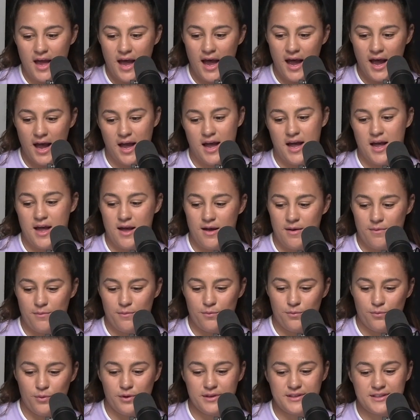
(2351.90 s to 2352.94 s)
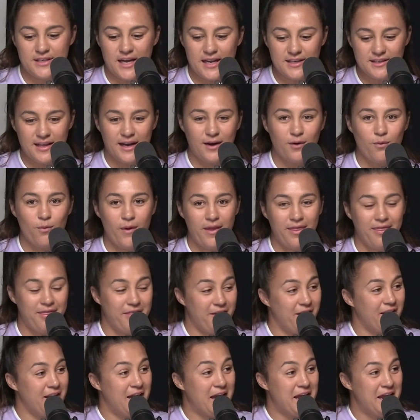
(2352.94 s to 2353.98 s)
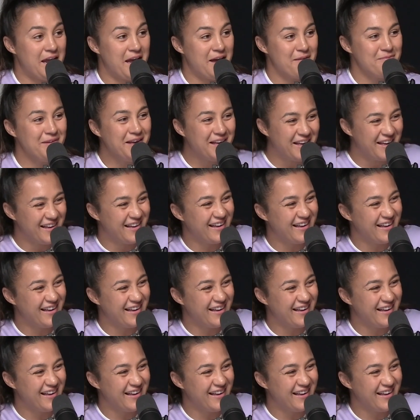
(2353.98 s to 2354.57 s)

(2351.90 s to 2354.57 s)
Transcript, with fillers: Um, well, it starts like 1.30 a.m.